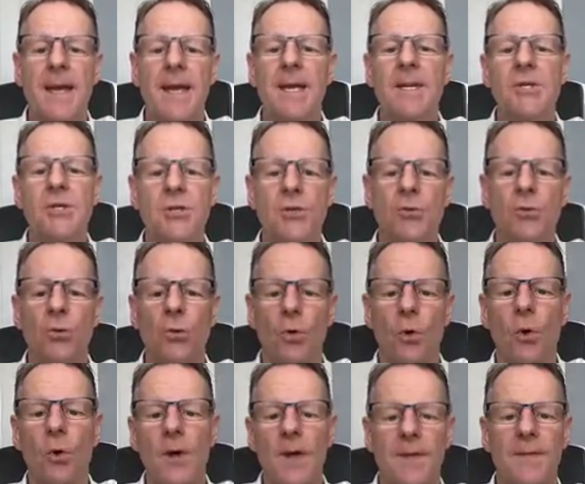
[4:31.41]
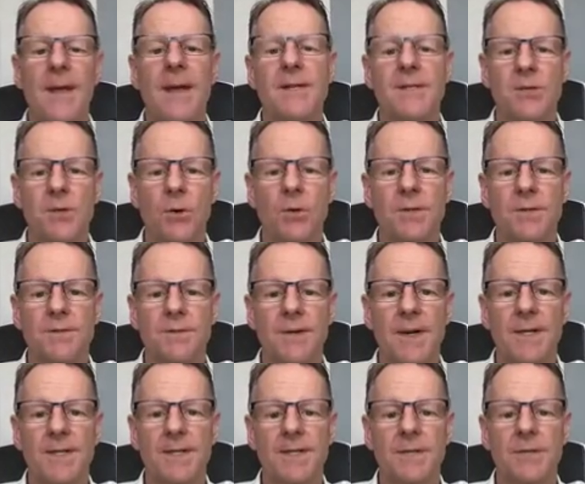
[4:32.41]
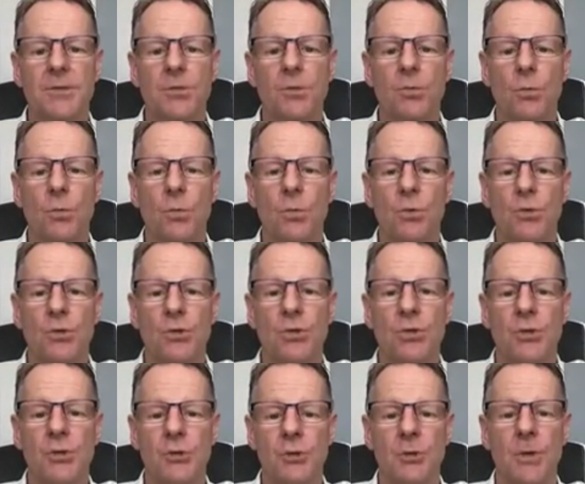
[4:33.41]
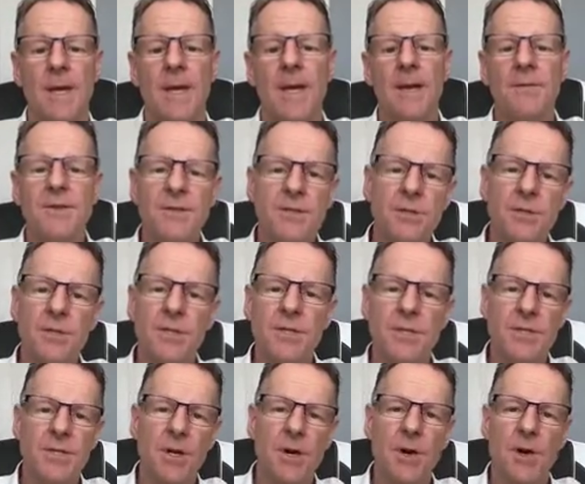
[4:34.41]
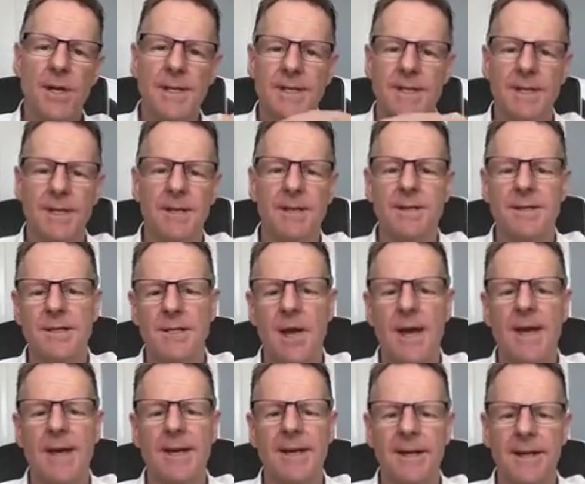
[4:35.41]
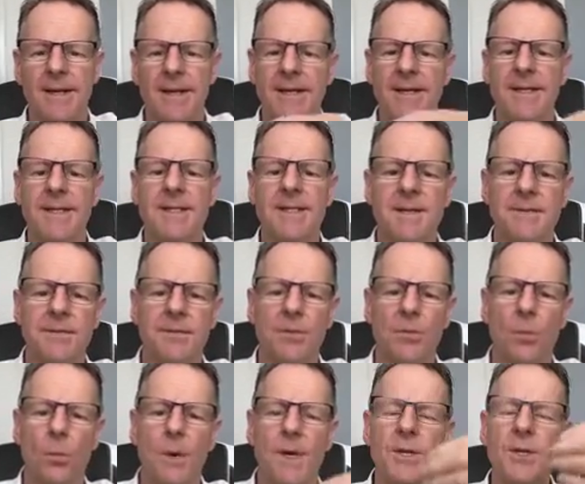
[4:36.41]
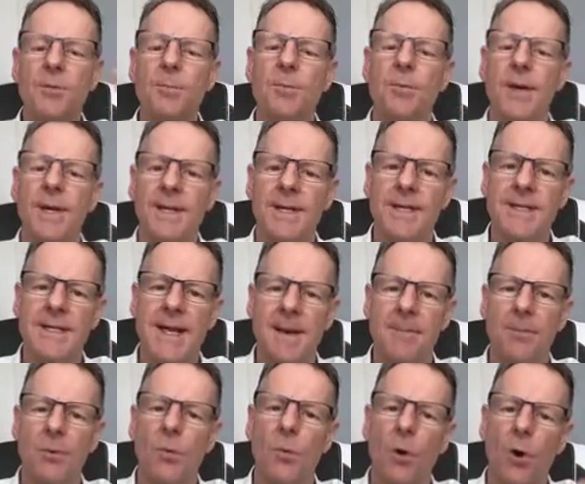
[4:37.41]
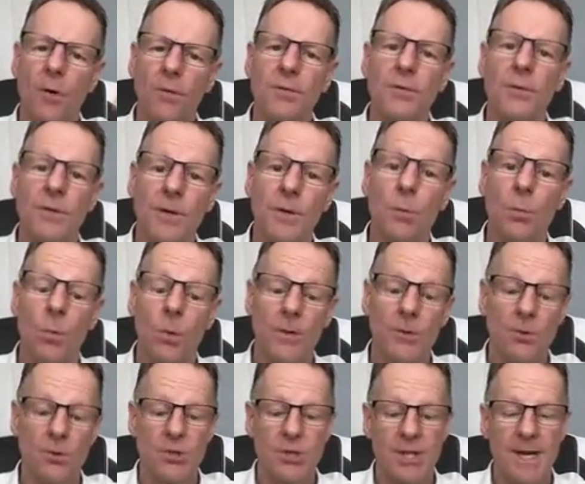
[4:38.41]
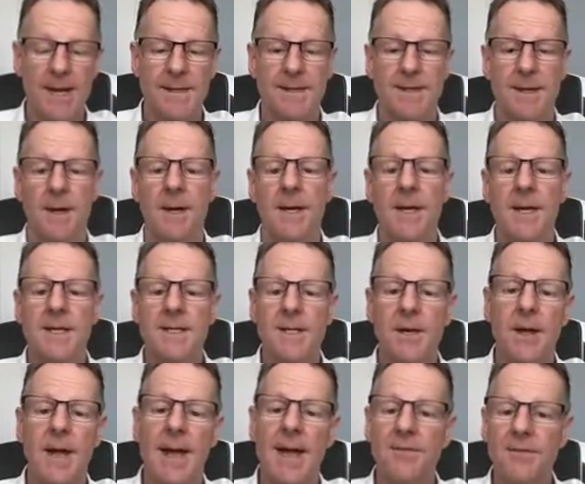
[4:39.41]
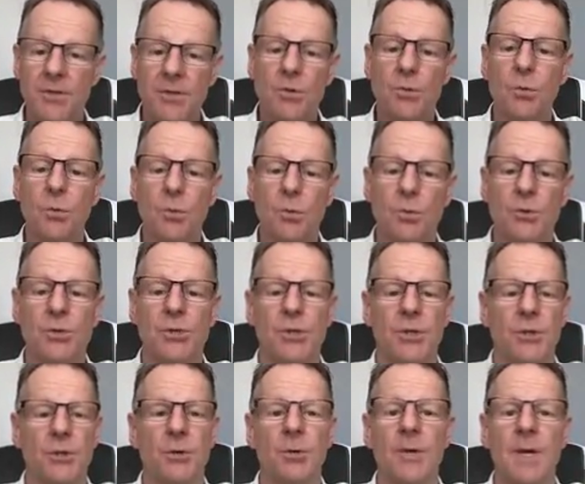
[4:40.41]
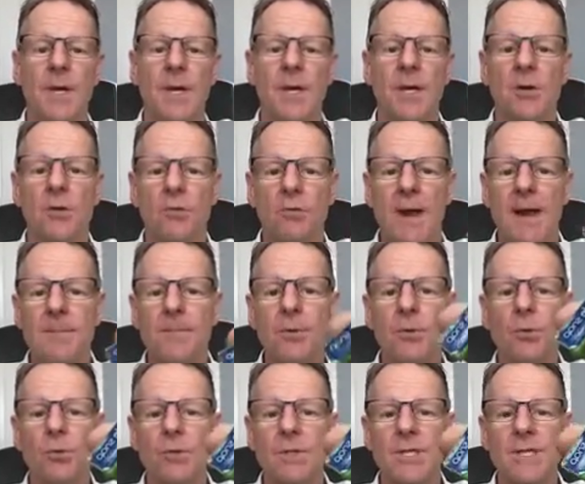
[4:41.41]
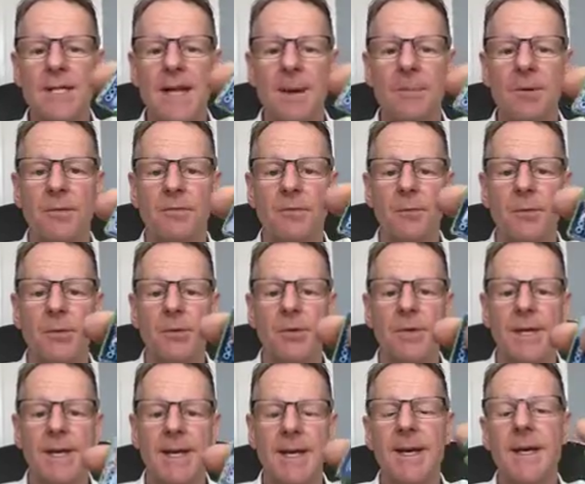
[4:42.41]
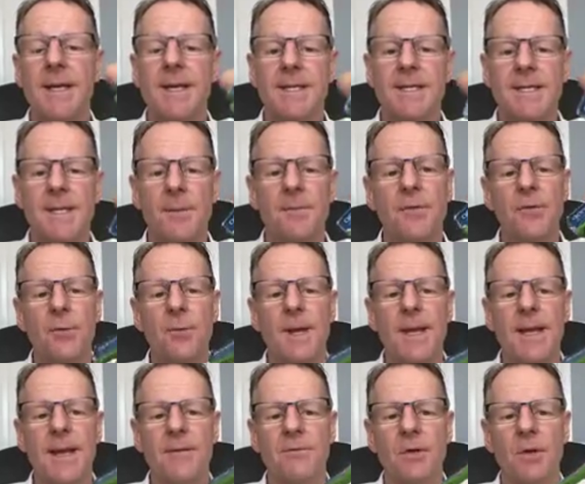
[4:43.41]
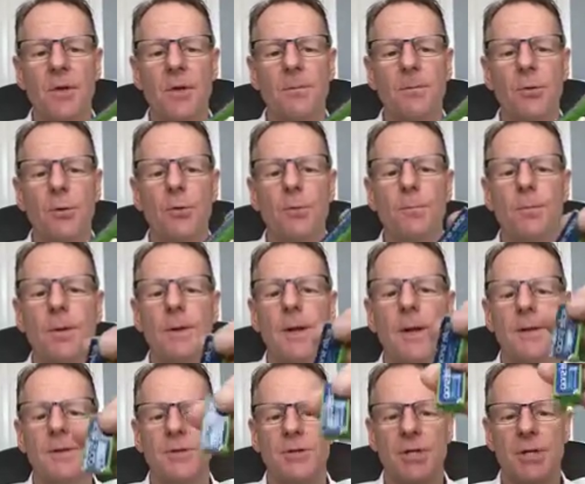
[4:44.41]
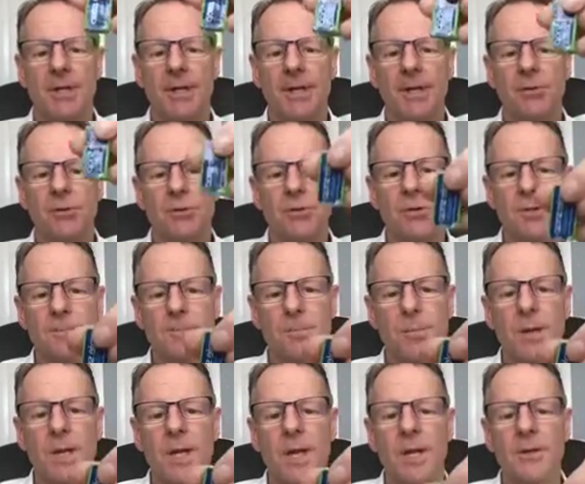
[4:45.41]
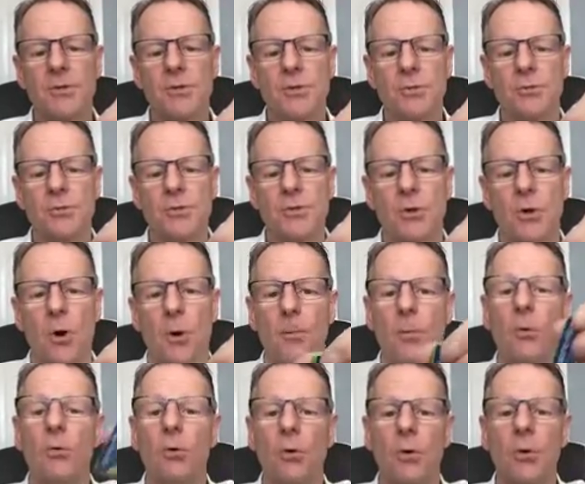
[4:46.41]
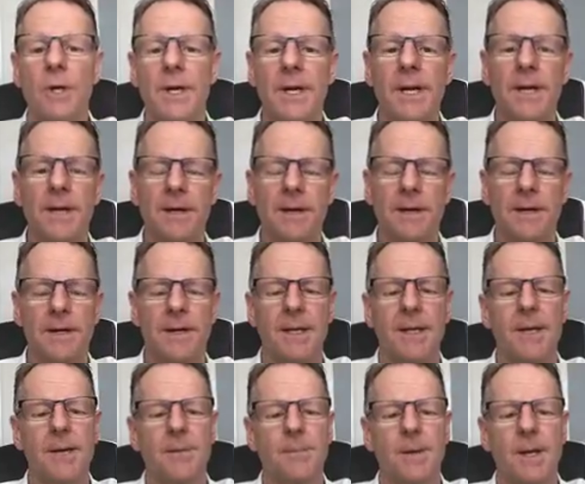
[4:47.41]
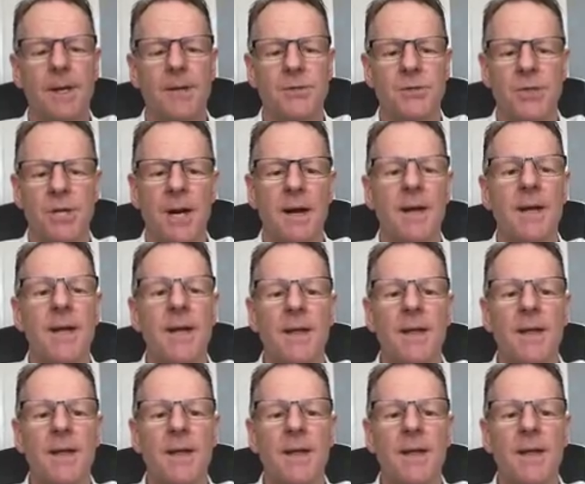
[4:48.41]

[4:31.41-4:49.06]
Ensure that dot's facing towards you. If it's to the side, diagonally, indifferent, when you break this ampoule, often it will shatter. So have it towards you. Grab your snapper from your kit. Some of you may have like a blue plunger that you just plunge on top, or a clear plunger.